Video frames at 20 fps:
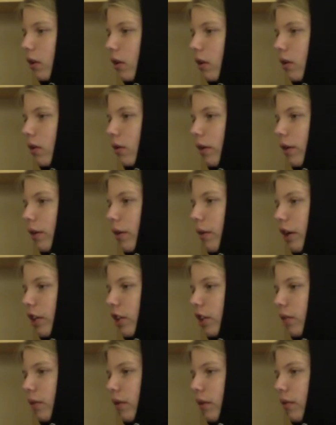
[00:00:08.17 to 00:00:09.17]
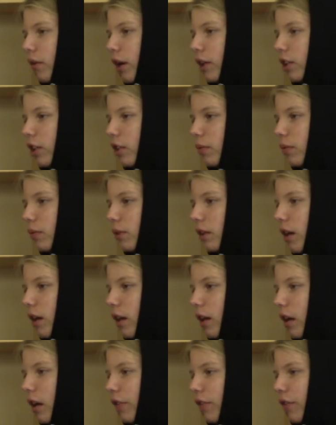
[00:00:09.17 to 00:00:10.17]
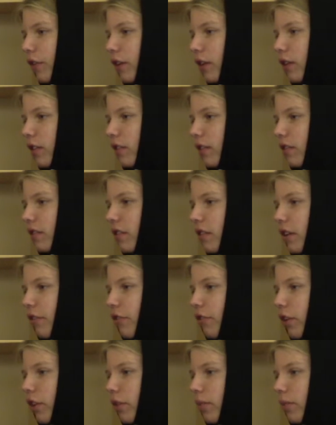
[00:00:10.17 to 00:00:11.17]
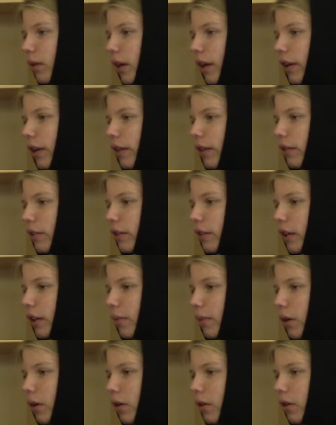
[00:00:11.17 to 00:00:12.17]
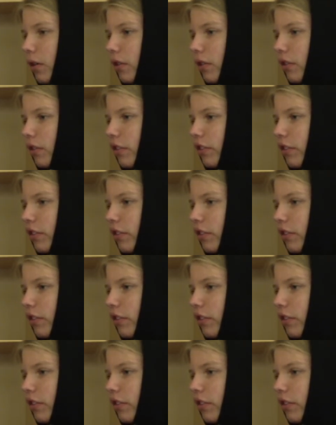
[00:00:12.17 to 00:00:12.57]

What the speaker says: Wait, why should we colonize Venus instead of another planet, like Mars?